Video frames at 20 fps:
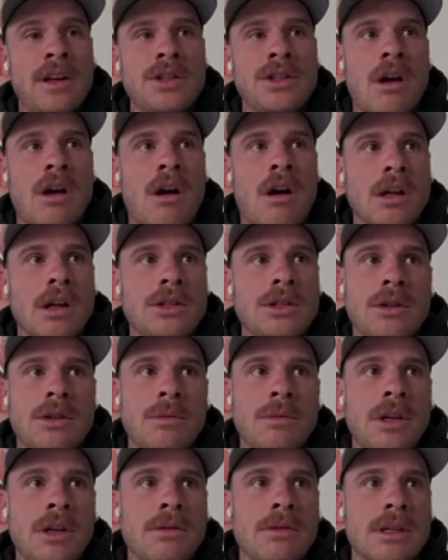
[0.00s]
college, to
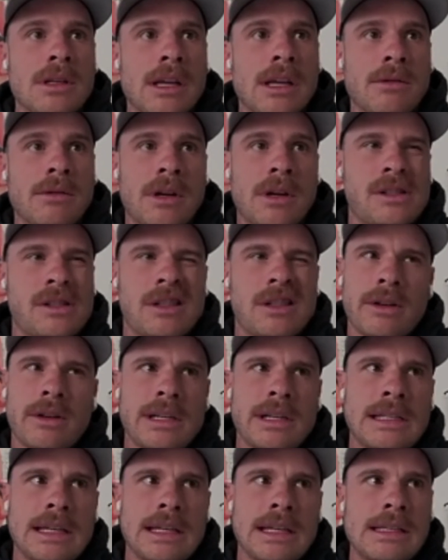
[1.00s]
me it was like, when I was
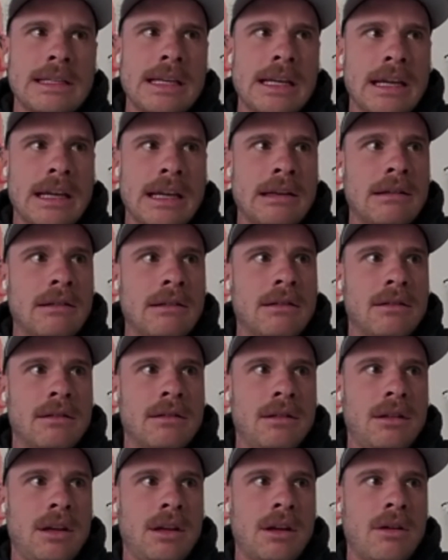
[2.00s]
2016,
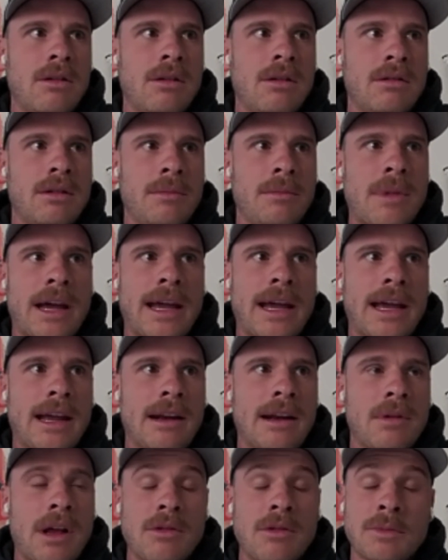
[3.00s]
in my
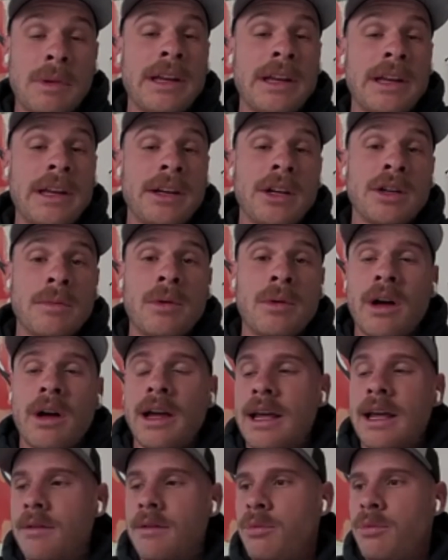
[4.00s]
head, I was playing good ball. I
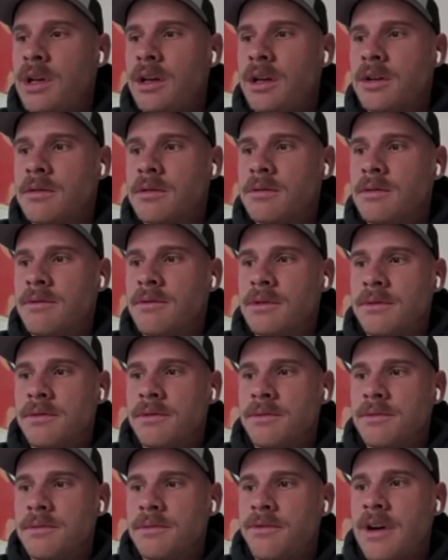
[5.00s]
had a really good
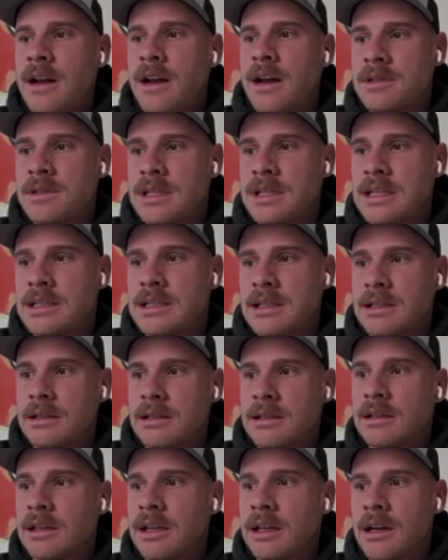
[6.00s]
final
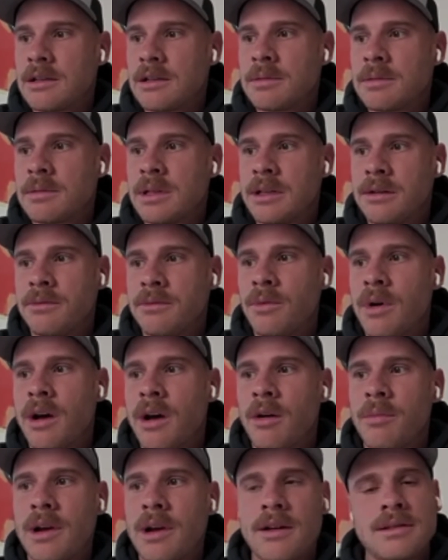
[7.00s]
season and I was playing well,
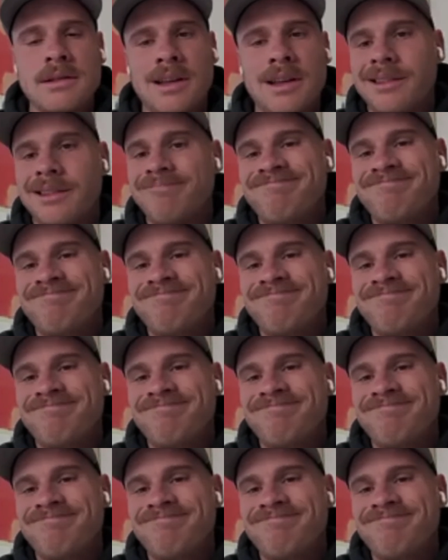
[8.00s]
but I was like,